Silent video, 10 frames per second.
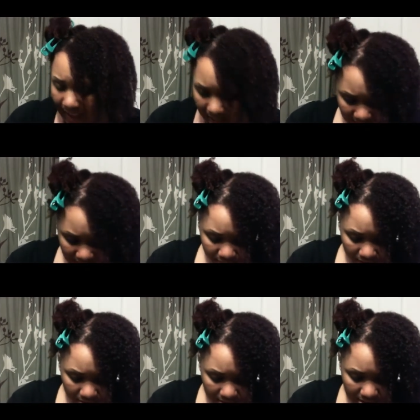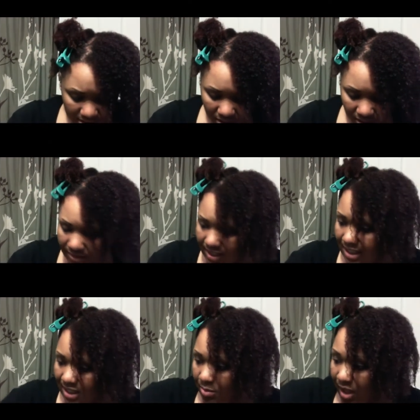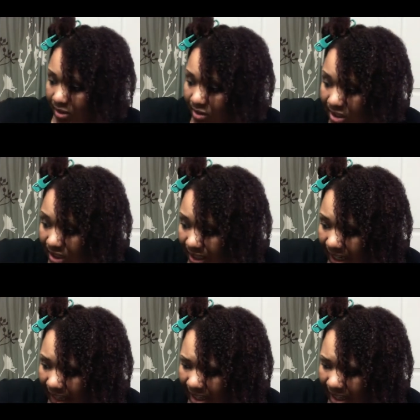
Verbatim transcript: it's very soft it smells good I